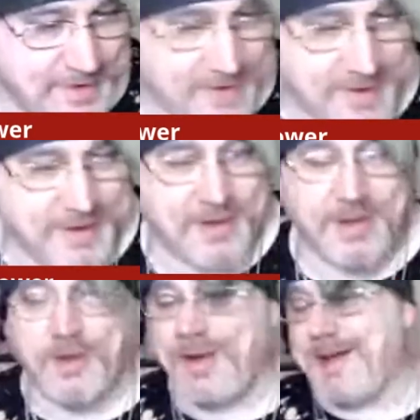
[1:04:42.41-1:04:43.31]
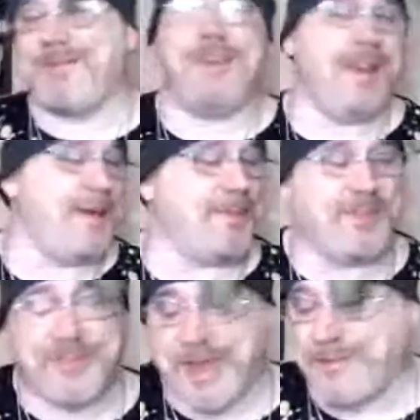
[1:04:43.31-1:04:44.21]
You know, and I'm the
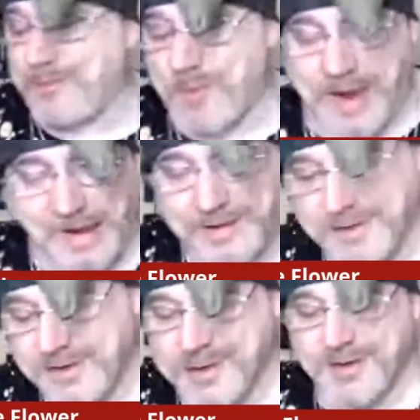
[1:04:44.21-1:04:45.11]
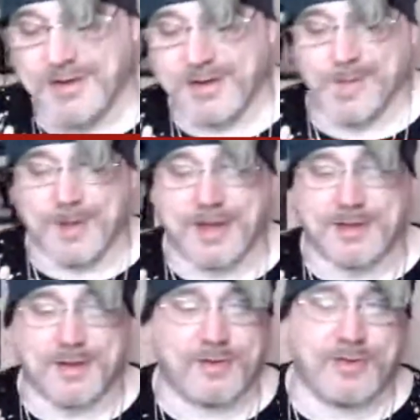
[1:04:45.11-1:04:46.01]
same way. I'm like,
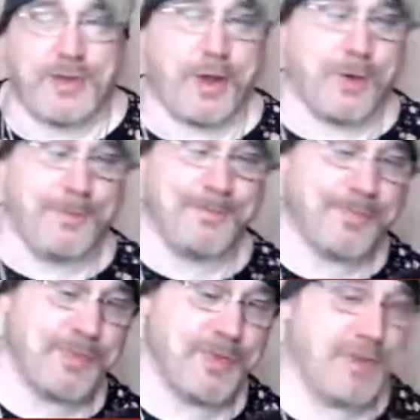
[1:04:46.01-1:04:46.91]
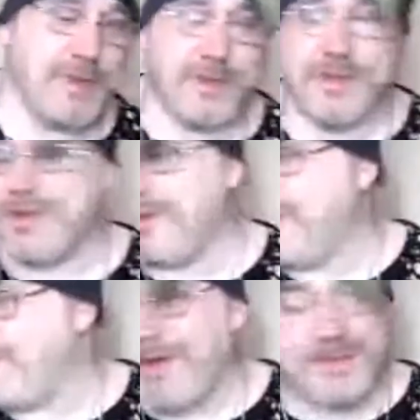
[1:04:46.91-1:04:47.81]
because, you know,
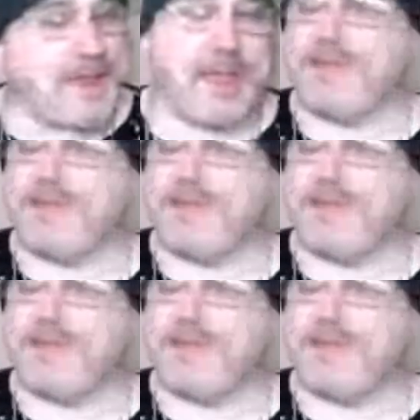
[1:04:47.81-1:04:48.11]
my state